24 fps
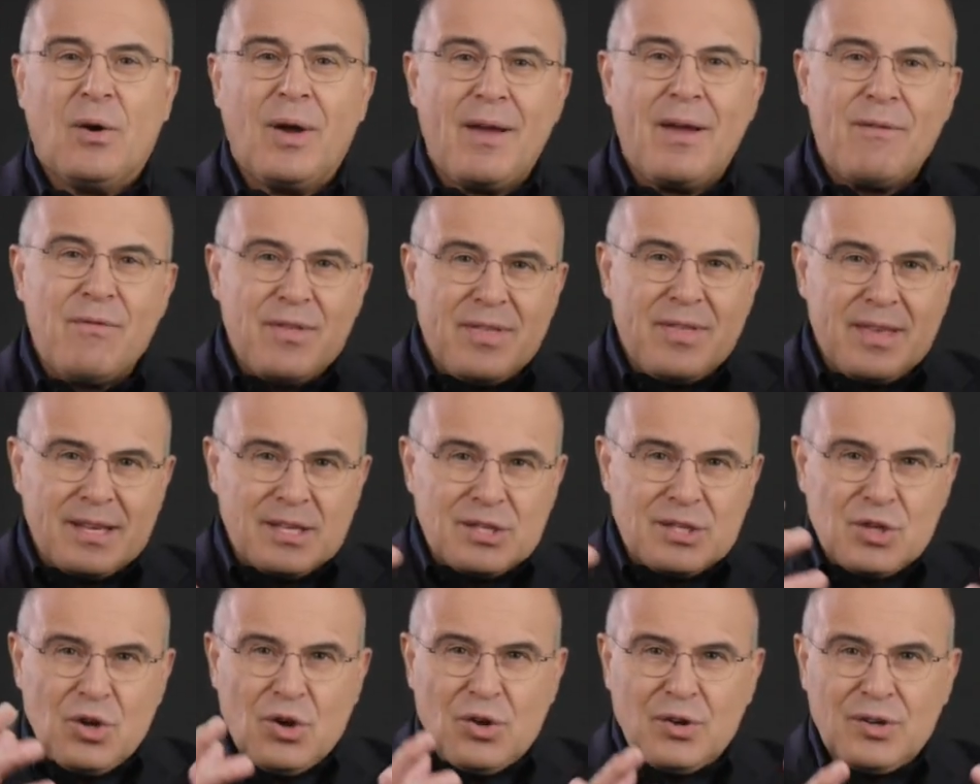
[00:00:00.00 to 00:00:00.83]
Everything
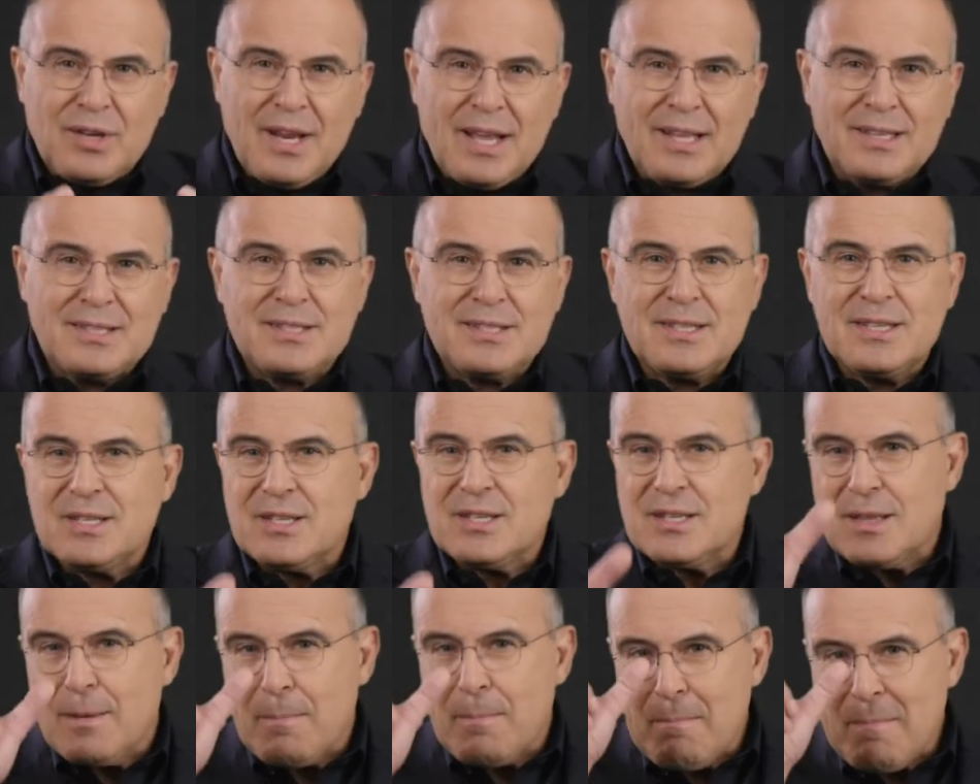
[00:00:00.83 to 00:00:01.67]
is condensed
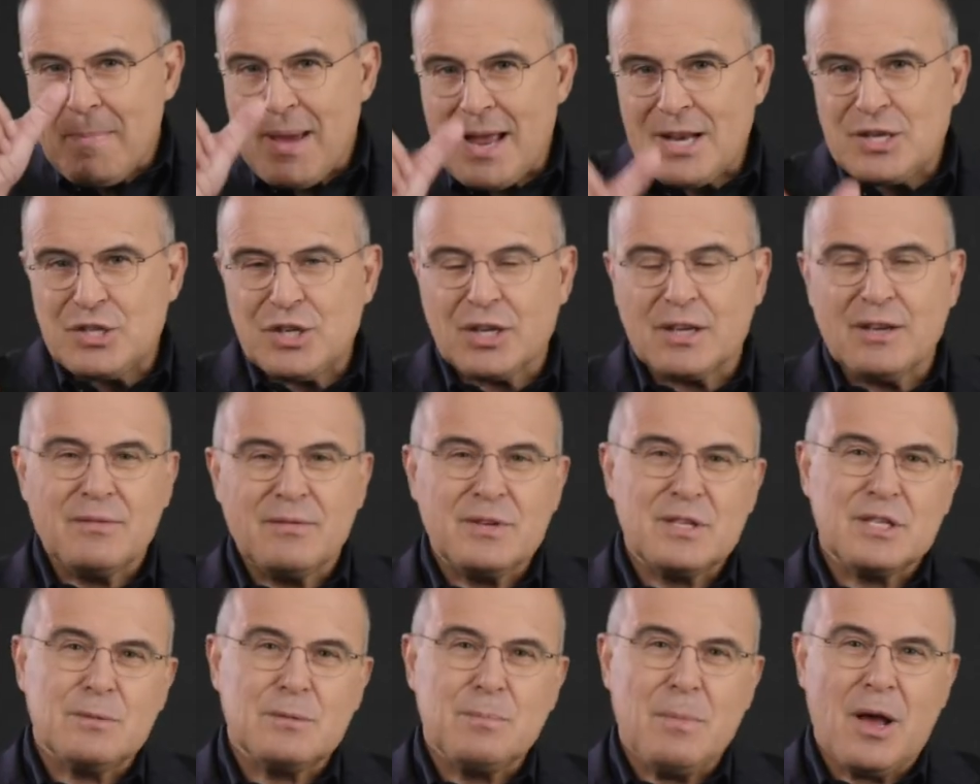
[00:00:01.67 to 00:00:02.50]
into the magic of
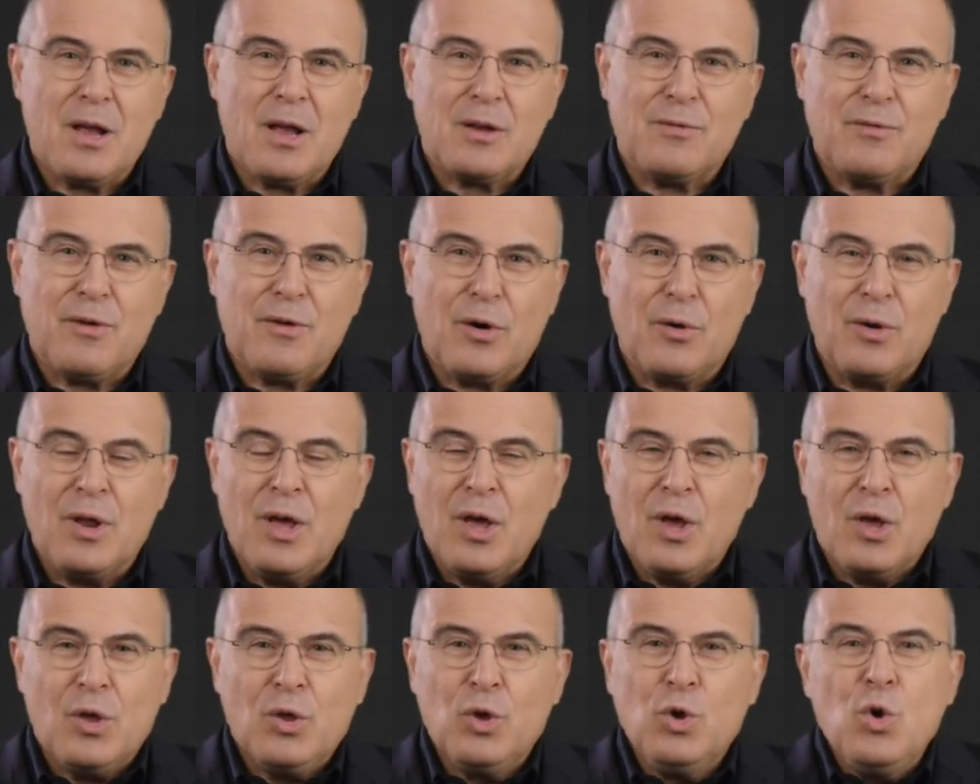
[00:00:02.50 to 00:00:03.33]
a smartphone.
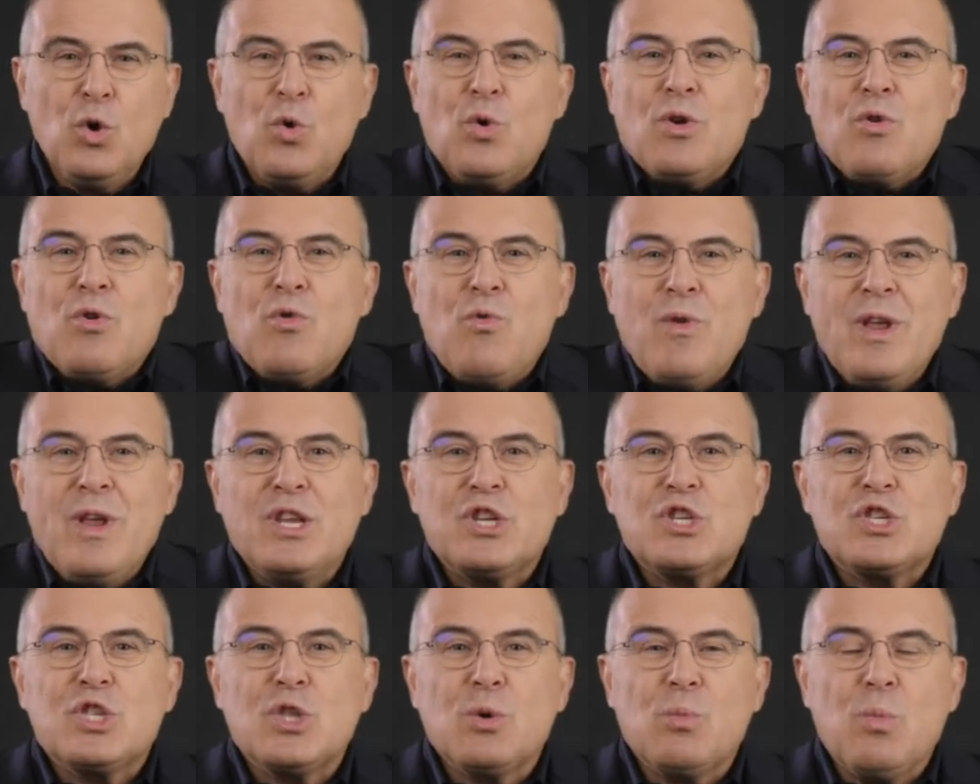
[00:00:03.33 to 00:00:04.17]
You can
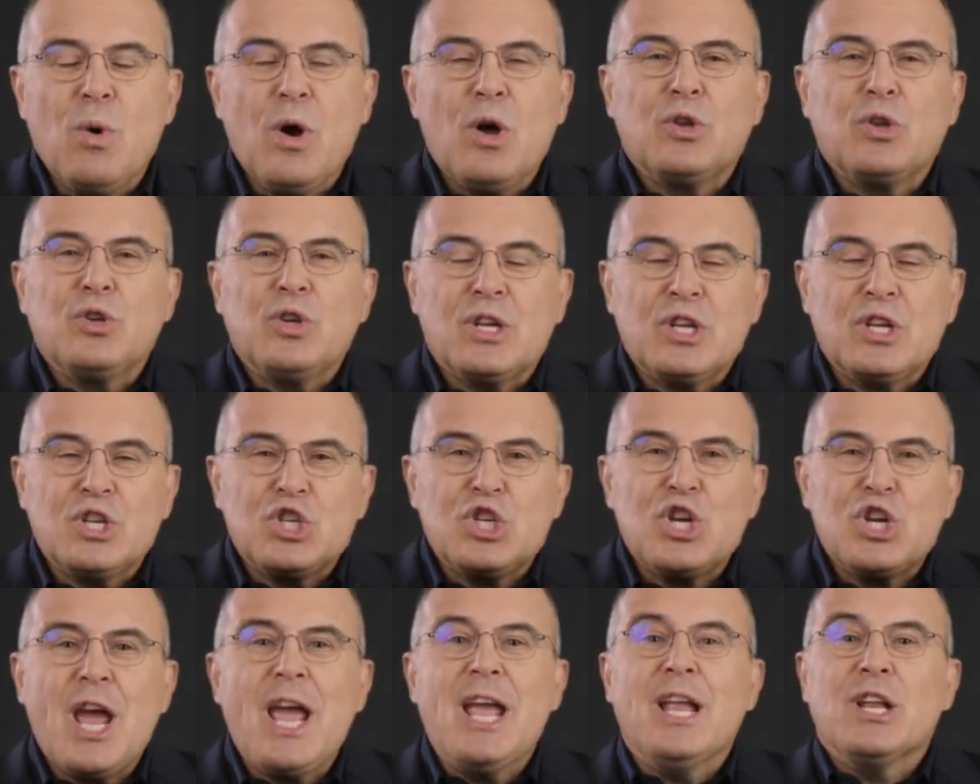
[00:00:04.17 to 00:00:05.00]
reach the world, you can
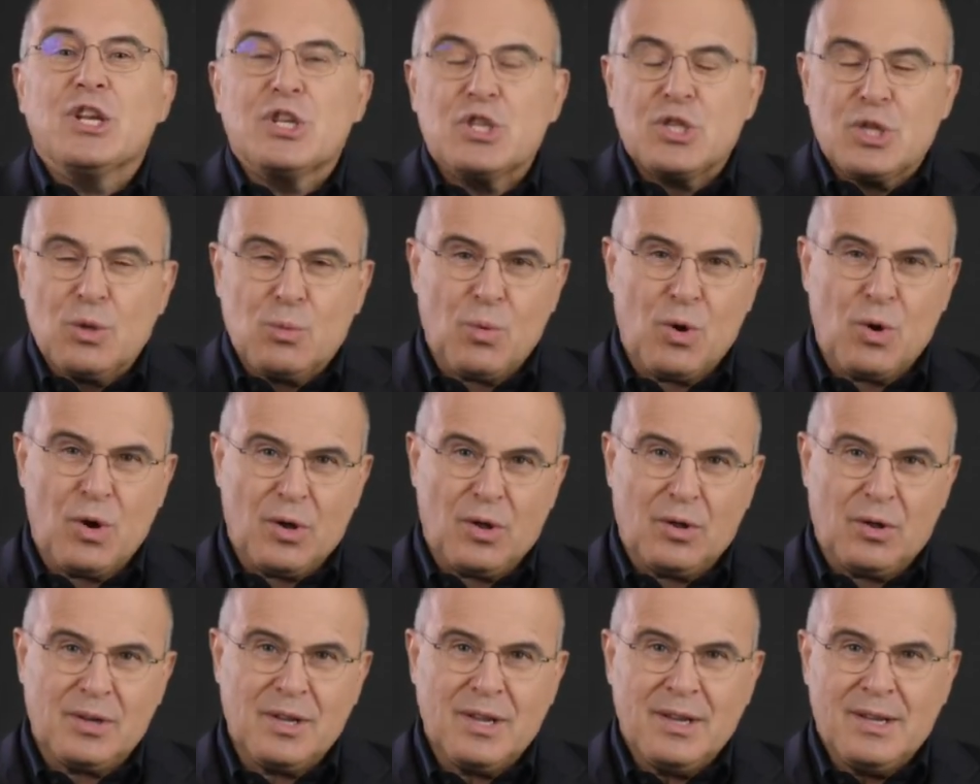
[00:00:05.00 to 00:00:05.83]
change the
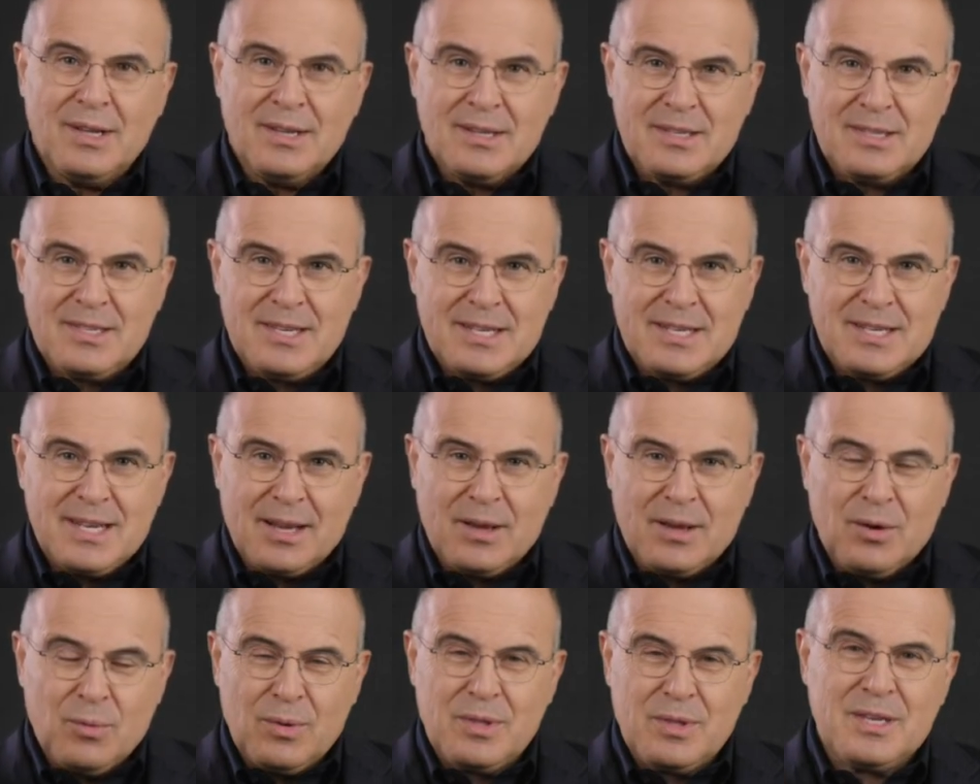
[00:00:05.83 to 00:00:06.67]
world
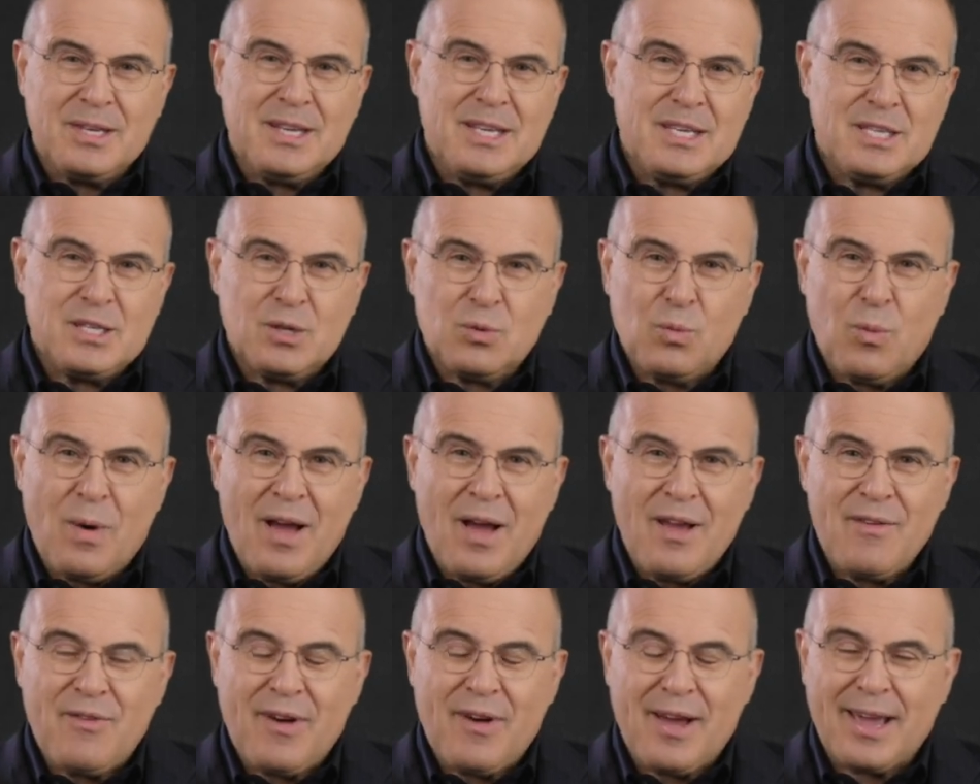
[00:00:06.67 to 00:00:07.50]
sitting with a decent
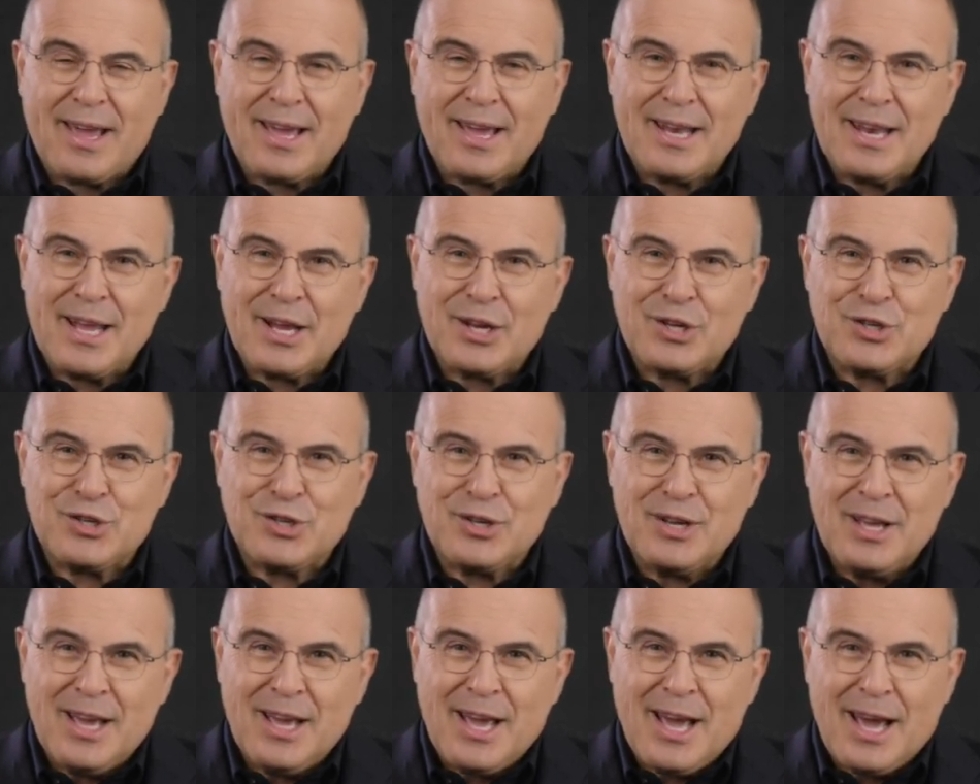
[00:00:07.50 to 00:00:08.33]
Wi-Fi
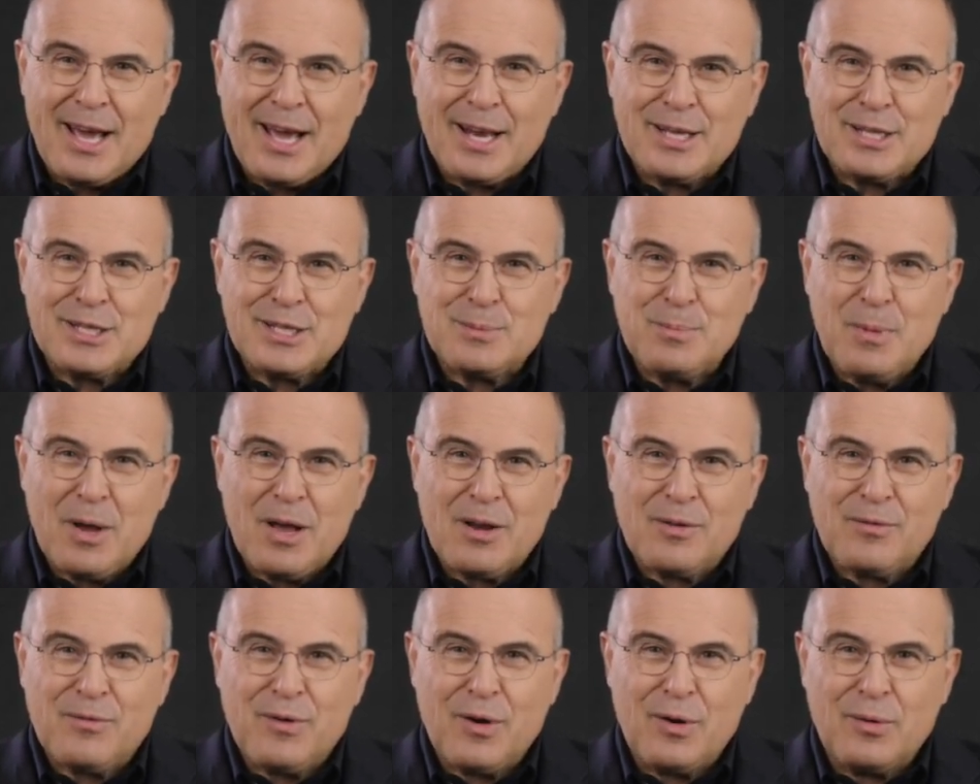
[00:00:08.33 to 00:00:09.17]
connection and a
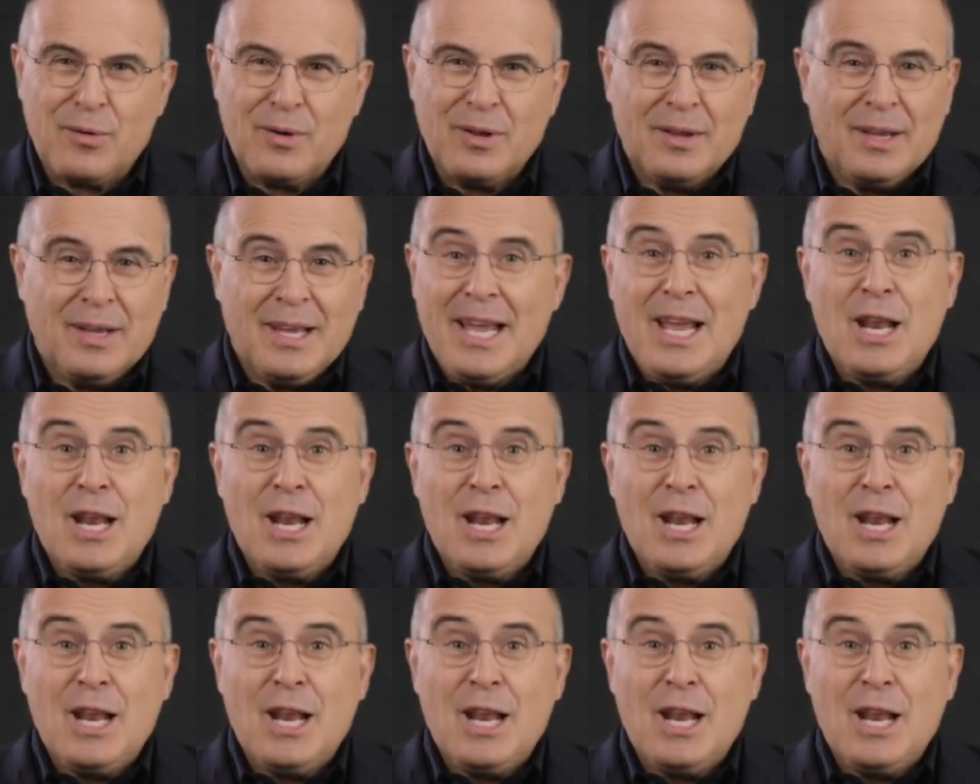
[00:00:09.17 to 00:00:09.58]
smartphone.